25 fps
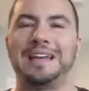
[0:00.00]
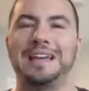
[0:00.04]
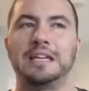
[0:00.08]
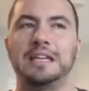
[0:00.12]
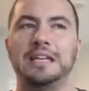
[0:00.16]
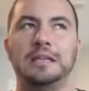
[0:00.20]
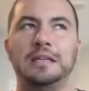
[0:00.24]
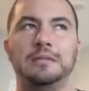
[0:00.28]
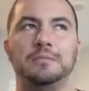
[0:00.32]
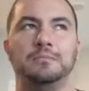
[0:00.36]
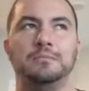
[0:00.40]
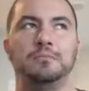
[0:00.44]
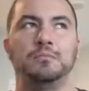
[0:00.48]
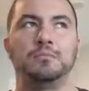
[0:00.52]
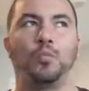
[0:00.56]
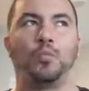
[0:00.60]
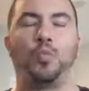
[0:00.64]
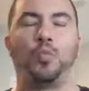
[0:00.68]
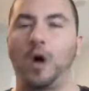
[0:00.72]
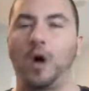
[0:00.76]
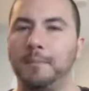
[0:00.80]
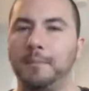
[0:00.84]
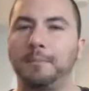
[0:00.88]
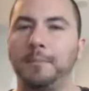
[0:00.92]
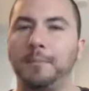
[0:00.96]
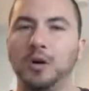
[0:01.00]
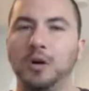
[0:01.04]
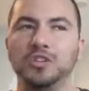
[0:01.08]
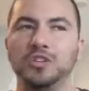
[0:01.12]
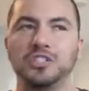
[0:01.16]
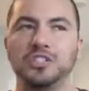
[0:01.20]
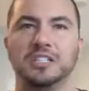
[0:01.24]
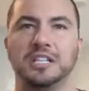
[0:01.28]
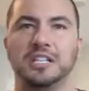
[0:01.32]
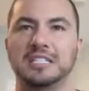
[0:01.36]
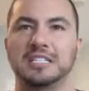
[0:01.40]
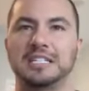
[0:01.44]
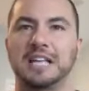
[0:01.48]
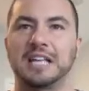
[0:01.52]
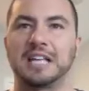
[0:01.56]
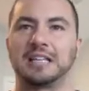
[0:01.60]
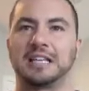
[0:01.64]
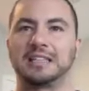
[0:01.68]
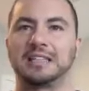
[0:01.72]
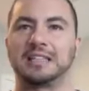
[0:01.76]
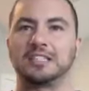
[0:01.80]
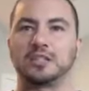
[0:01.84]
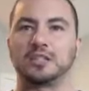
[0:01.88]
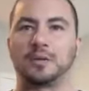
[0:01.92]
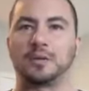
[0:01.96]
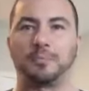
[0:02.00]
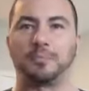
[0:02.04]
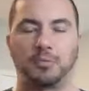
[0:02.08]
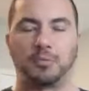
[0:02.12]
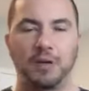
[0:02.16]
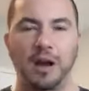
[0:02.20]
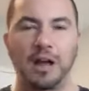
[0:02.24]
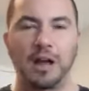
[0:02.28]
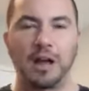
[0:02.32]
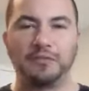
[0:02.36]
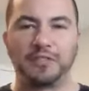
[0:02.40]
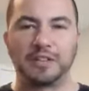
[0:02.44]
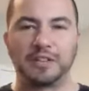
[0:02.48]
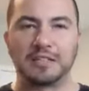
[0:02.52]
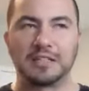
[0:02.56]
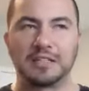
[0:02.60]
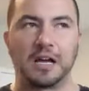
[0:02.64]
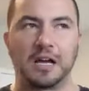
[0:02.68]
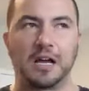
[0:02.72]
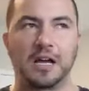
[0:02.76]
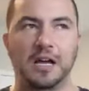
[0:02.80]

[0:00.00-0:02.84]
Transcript: And again, that doesn't go to any one person.